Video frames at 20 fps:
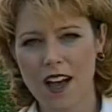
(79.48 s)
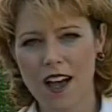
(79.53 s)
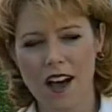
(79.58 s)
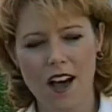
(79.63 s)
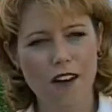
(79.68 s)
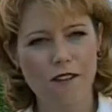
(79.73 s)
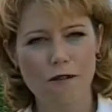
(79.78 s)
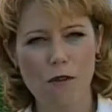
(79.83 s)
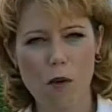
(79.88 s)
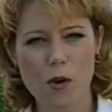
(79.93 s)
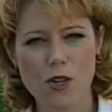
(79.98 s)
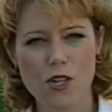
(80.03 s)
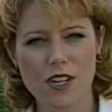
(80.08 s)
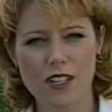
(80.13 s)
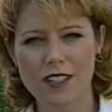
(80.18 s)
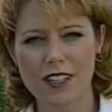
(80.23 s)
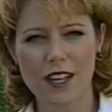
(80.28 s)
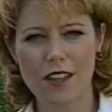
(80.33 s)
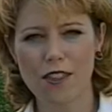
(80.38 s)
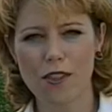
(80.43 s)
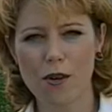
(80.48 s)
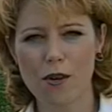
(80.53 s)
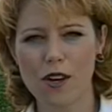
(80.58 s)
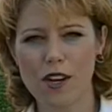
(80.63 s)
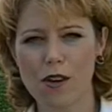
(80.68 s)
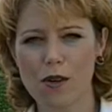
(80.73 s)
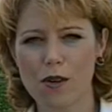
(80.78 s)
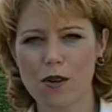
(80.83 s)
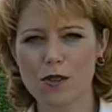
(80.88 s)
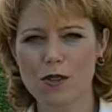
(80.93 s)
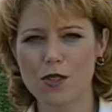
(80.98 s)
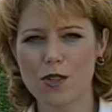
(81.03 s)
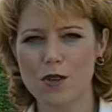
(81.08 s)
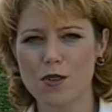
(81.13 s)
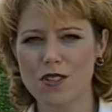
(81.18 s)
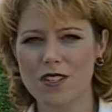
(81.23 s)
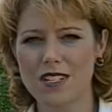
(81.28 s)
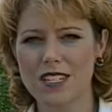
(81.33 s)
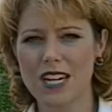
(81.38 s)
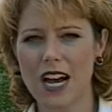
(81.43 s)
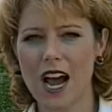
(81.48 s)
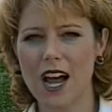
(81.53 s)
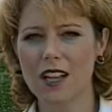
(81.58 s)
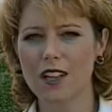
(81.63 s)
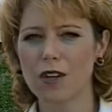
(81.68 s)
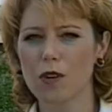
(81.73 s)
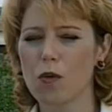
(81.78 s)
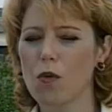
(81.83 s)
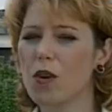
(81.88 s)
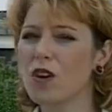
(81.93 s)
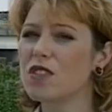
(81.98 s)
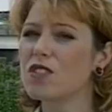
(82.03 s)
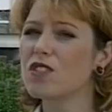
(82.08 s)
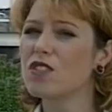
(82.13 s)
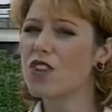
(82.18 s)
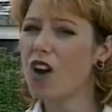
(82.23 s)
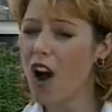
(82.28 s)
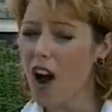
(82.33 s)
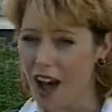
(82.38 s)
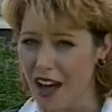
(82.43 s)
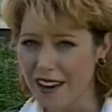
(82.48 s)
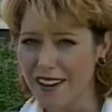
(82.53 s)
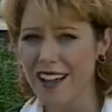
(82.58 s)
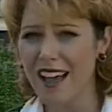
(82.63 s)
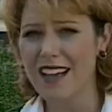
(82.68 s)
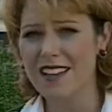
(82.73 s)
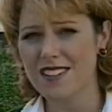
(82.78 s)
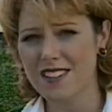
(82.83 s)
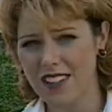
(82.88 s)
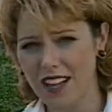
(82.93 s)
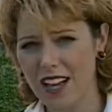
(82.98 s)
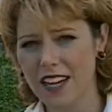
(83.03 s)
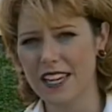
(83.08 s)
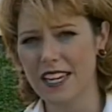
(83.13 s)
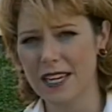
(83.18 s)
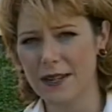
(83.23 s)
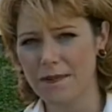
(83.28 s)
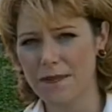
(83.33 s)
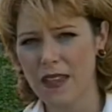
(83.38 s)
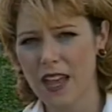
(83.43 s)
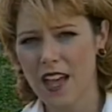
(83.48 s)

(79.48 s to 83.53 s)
Unfortunately, 30-year-old Susan Tyler was not as lucky.